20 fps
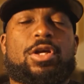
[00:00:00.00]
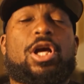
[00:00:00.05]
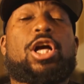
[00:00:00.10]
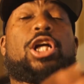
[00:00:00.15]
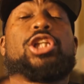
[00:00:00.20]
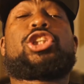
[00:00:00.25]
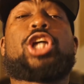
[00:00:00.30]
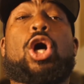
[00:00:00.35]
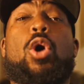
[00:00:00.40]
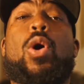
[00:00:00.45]

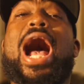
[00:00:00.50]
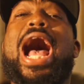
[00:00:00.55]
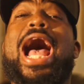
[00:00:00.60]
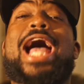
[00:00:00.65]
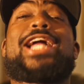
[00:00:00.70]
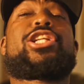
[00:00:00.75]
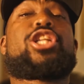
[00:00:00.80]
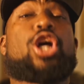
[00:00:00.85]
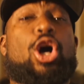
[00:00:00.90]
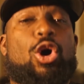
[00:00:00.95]
So I
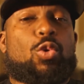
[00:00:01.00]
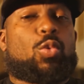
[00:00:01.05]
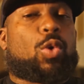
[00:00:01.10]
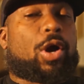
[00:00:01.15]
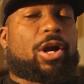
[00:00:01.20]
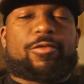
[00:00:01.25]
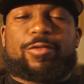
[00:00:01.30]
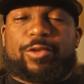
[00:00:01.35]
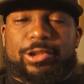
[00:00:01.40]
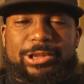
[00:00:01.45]
don't
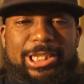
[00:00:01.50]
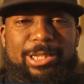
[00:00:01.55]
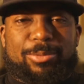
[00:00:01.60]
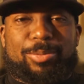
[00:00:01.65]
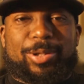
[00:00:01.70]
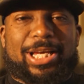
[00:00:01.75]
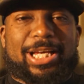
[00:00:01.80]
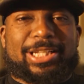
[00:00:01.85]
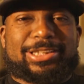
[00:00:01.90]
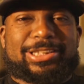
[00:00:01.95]
work for
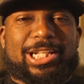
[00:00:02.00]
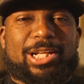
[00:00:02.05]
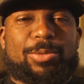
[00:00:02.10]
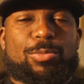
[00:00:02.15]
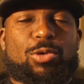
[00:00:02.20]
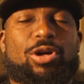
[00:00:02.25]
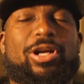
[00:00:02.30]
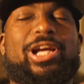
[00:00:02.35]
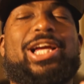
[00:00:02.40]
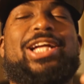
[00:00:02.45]
TPS
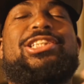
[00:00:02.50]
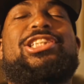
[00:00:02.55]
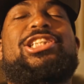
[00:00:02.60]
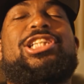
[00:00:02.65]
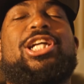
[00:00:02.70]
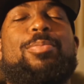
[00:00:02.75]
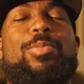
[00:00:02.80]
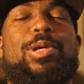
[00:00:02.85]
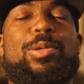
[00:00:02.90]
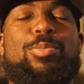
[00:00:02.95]
anymore. It
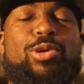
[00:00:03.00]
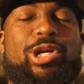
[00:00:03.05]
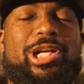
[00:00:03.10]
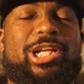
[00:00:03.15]
should be pretty